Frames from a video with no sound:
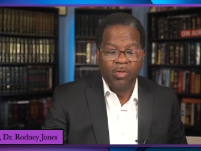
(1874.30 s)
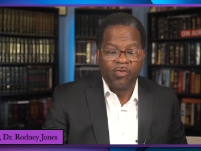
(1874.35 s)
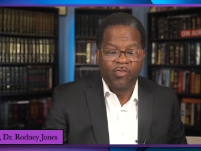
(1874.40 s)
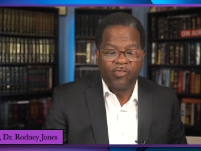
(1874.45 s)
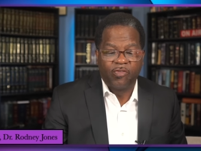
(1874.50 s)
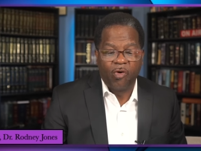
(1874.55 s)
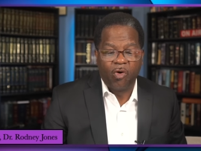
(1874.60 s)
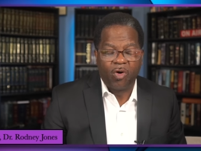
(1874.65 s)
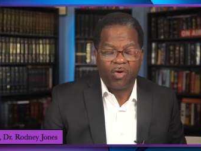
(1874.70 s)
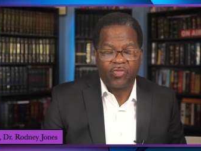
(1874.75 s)

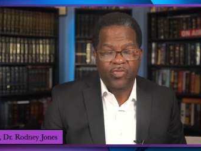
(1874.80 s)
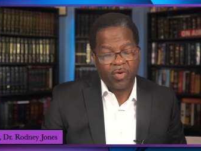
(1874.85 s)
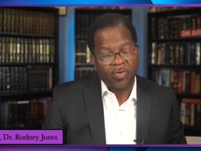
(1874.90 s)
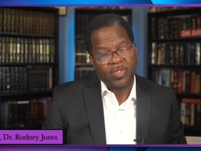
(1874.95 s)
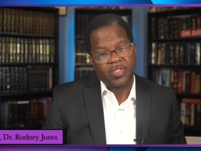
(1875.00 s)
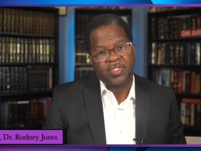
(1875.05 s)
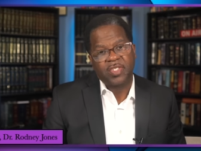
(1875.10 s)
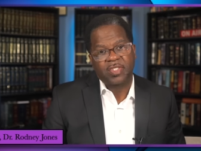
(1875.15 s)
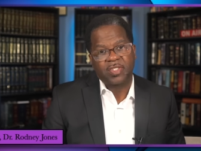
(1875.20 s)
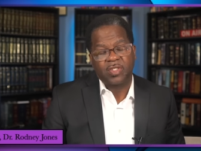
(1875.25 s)
Luke
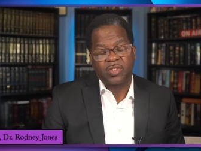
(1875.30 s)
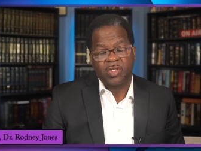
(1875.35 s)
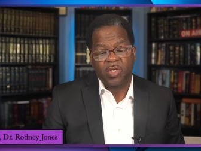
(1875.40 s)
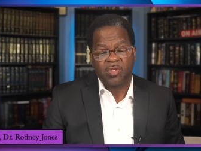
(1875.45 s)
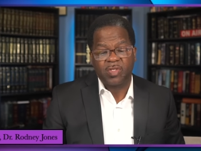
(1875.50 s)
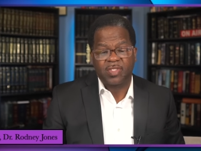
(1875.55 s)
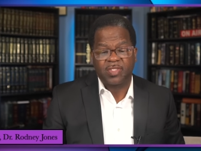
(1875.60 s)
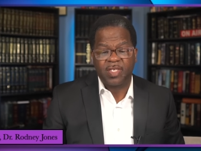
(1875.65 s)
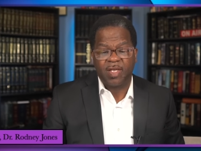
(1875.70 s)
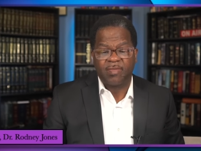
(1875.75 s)

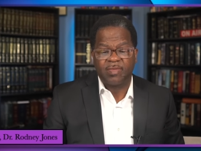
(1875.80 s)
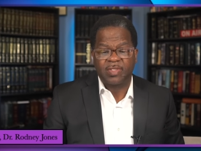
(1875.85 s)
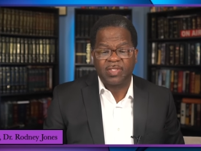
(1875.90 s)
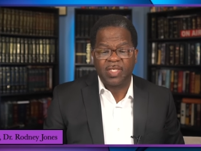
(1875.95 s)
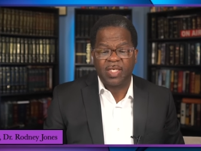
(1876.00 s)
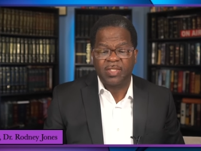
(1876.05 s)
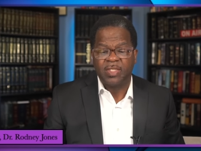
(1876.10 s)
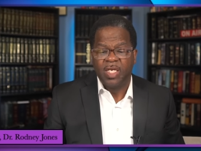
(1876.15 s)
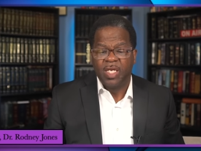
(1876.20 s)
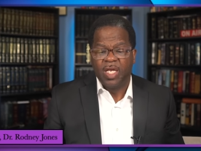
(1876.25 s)

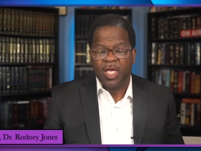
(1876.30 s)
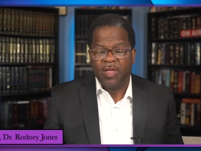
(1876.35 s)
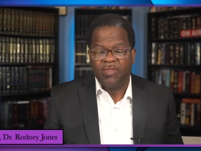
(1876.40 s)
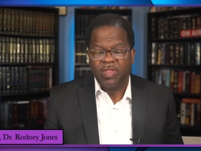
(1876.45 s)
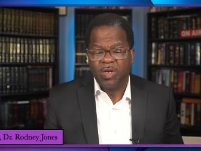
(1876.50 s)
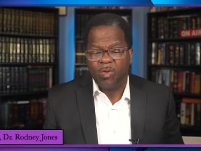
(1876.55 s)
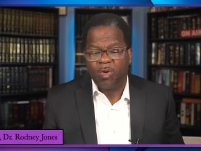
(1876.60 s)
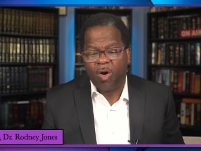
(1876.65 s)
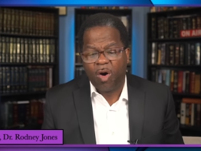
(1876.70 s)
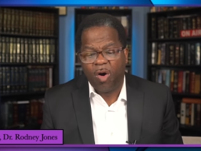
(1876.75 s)
4:36-37 says,
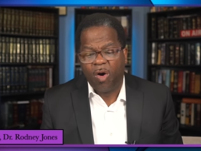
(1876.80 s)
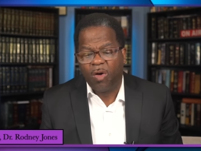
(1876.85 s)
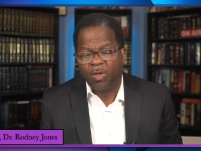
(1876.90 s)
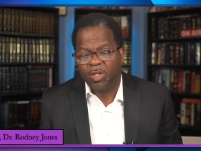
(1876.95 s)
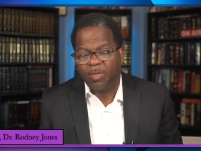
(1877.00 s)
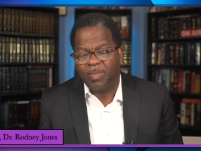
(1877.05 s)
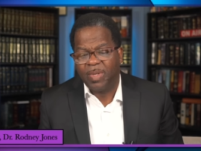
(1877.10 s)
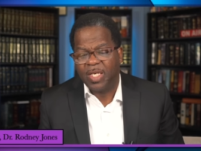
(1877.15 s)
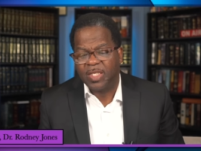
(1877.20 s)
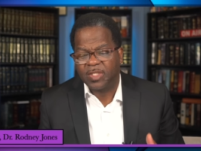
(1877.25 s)
and they were
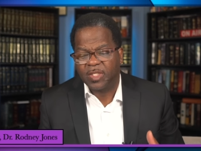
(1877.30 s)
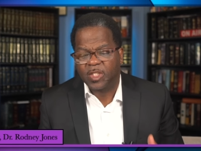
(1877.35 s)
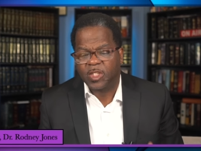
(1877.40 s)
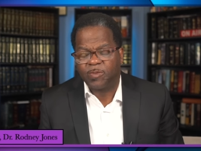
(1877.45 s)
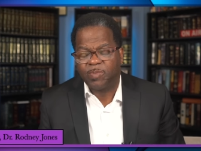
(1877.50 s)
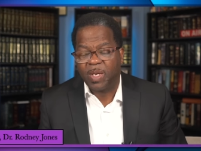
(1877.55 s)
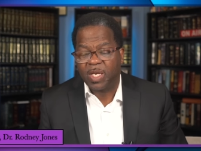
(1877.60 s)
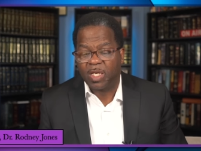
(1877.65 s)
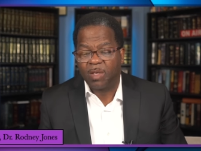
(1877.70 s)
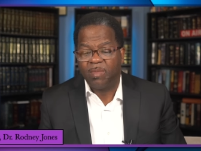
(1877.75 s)
all amazed
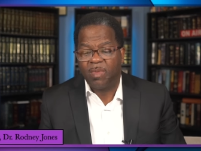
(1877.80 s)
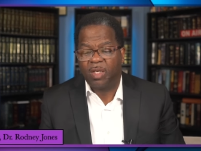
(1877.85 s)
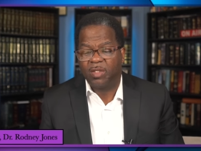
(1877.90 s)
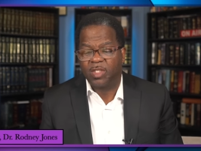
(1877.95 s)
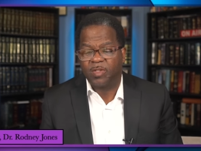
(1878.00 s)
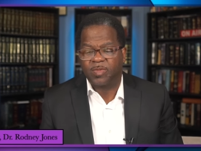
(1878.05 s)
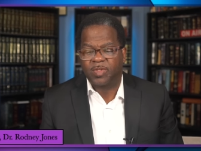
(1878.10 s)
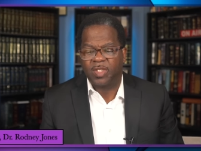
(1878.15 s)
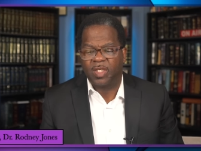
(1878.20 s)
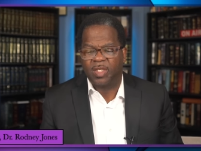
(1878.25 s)
and spake
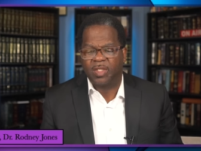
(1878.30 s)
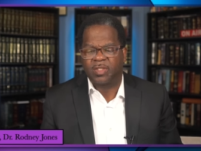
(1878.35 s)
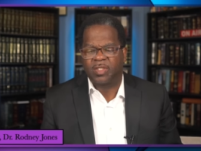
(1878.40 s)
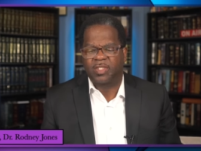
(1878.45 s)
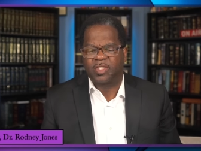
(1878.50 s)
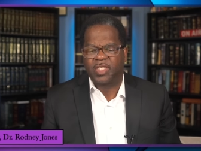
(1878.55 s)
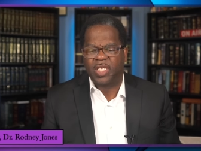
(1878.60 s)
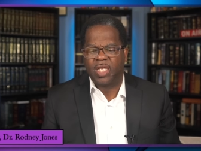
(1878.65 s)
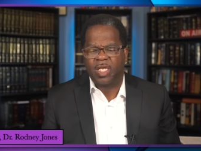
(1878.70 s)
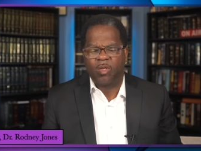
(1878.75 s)
among
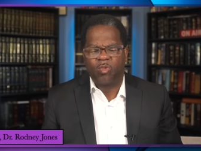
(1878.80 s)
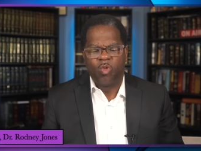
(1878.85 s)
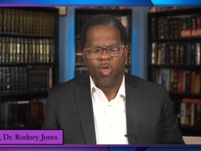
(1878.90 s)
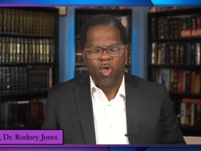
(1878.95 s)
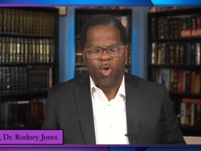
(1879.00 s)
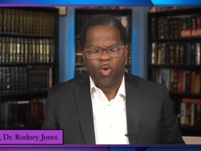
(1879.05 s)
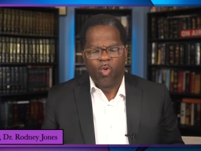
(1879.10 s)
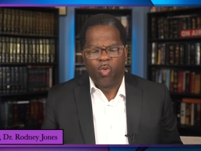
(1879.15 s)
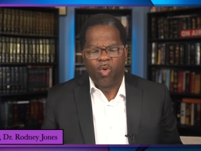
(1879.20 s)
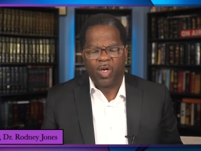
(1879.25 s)
themselves,
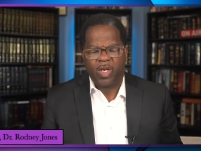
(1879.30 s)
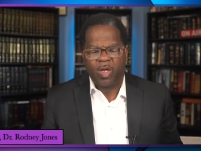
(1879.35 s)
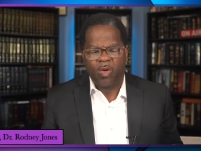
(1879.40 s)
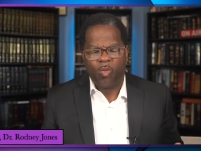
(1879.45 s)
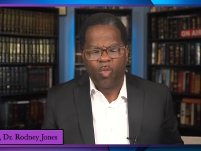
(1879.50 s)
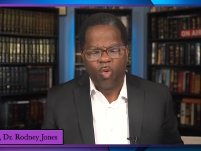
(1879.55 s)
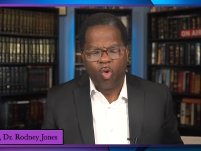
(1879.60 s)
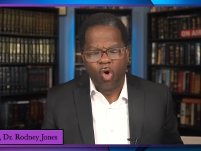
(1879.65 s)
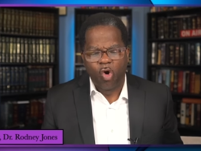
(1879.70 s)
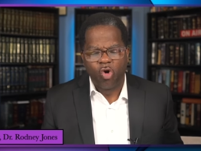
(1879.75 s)
saying, what
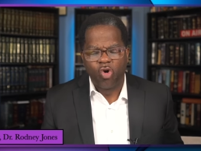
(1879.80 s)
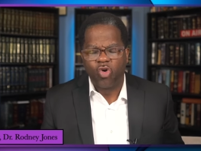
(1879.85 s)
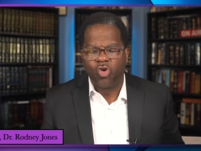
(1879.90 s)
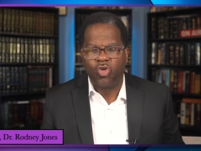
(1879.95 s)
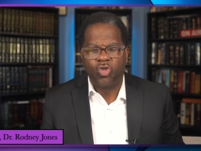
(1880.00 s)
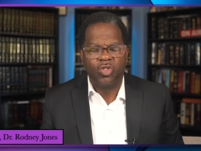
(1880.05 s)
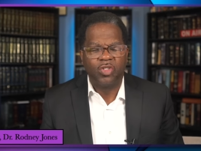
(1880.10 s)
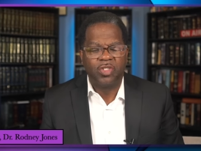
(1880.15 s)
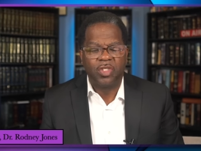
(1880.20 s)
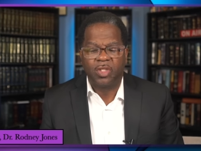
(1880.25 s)
a
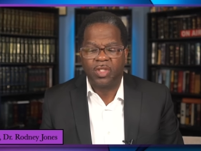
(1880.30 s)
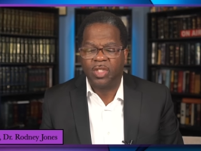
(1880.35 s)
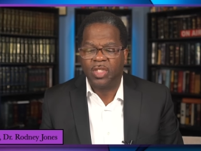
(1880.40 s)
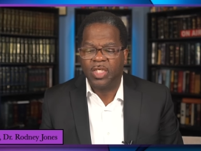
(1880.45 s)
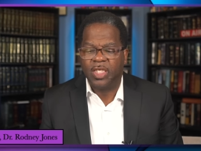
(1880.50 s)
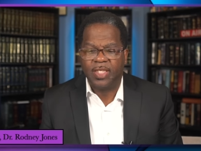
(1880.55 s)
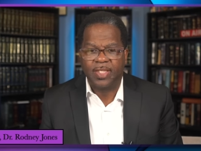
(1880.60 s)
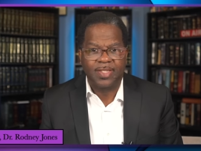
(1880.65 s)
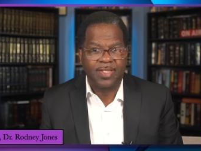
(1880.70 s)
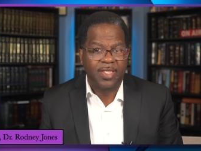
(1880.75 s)
word
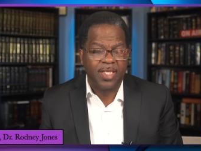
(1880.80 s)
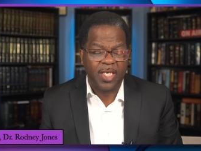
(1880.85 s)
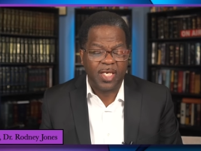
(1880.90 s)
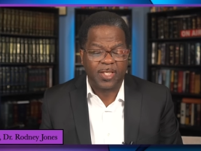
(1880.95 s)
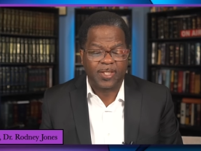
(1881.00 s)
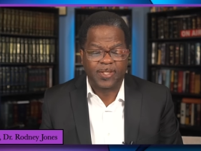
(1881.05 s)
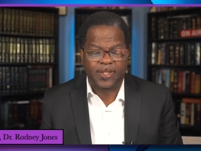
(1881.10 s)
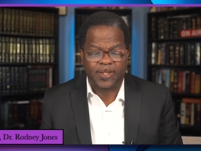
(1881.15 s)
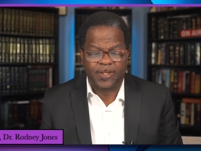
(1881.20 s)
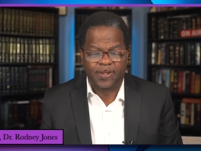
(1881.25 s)
is
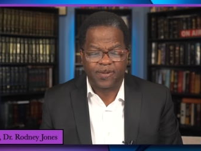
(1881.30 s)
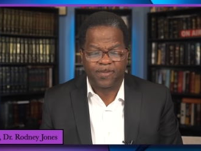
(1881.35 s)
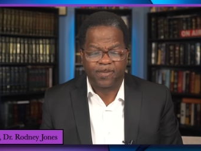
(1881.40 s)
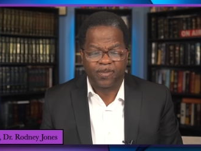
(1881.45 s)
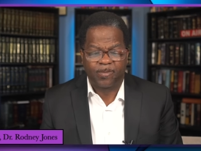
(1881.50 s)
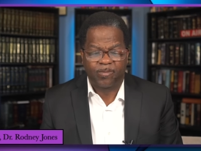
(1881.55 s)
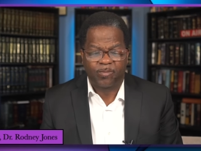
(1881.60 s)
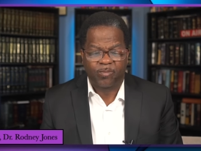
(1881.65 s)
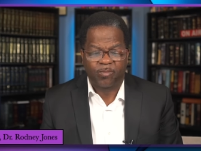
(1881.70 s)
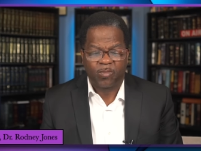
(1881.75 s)
this?